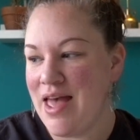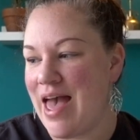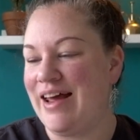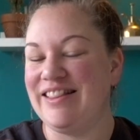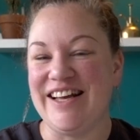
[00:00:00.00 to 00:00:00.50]

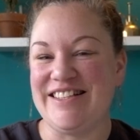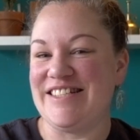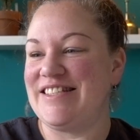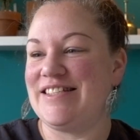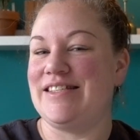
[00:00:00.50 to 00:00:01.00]
and I like
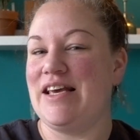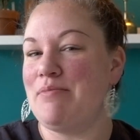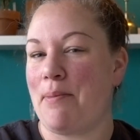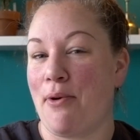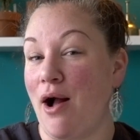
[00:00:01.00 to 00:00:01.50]
to see
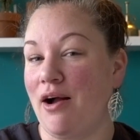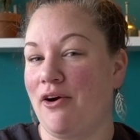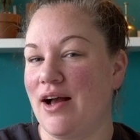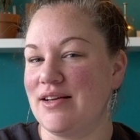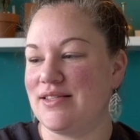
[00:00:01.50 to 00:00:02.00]
my
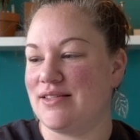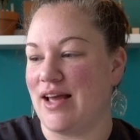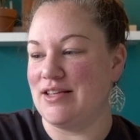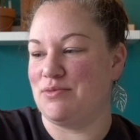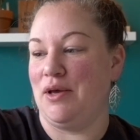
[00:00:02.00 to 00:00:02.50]
progress
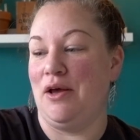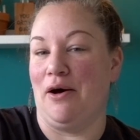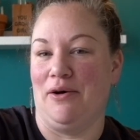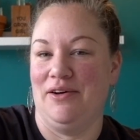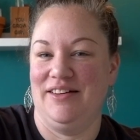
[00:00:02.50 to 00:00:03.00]
as we
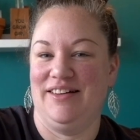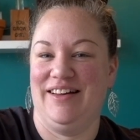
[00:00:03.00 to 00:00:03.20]
go.